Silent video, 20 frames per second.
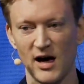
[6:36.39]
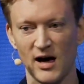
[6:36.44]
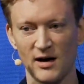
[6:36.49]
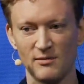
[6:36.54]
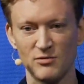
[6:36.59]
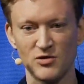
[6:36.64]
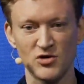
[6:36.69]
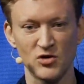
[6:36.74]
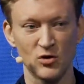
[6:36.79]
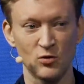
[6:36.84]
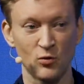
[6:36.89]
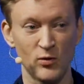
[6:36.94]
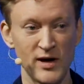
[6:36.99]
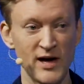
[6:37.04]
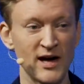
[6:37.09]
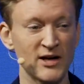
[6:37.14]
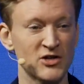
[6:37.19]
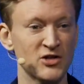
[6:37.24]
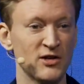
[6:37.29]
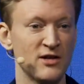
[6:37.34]
So we
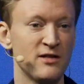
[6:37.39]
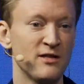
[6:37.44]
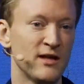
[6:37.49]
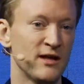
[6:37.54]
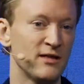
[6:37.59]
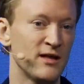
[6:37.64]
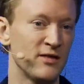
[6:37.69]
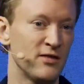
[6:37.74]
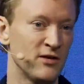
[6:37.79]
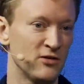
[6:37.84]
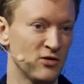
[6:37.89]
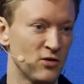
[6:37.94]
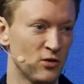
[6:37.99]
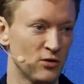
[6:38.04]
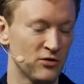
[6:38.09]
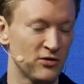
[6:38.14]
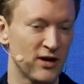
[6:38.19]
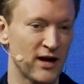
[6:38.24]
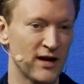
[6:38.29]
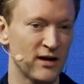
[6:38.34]
actually think that this whole
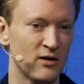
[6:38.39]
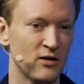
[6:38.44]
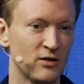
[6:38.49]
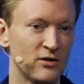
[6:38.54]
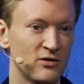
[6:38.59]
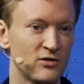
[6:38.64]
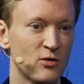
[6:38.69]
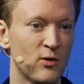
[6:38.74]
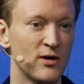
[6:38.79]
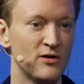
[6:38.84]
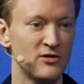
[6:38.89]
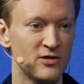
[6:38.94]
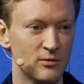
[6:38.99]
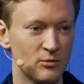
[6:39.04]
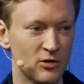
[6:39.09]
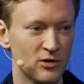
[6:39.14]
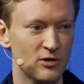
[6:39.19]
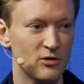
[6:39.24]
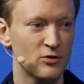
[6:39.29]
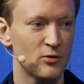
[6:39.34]
cycle is quite
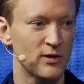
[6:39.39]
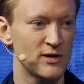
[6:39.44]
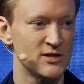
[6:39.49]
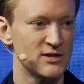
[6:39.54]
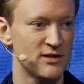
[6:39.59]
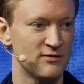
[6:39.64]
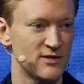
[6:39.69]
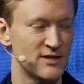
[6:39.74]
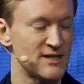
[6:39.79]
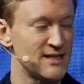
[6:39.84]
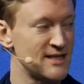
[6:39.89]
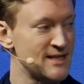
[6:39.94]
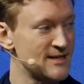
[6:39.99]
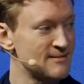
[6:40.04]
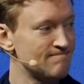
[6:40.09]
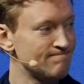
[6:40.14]
similar to 2017.